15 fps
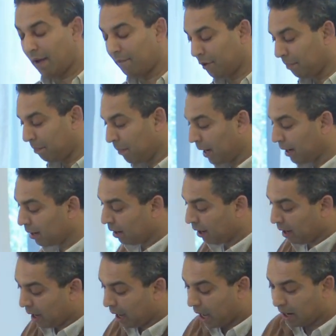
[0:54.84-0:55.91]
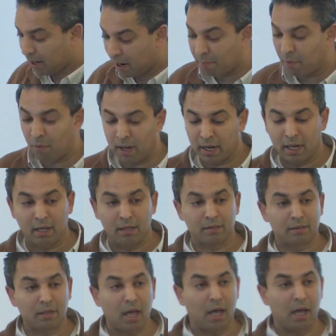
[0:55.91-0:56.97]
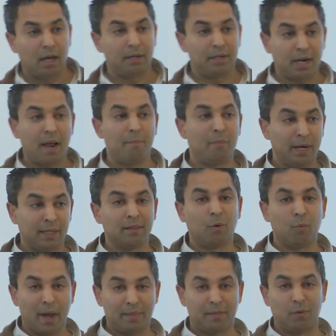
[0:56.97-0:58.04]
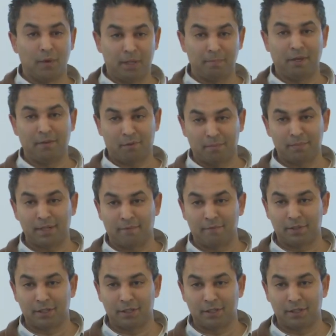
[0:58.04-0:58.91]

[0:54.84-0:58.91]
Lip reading: you have top of mind. Number one is, did I bring the weather with me from San